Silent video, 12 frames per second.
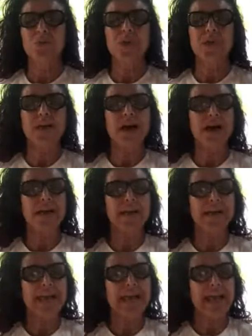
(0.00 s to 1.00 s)
we are
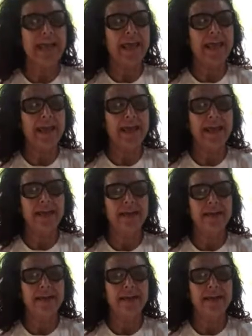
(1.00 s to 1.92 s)
in air.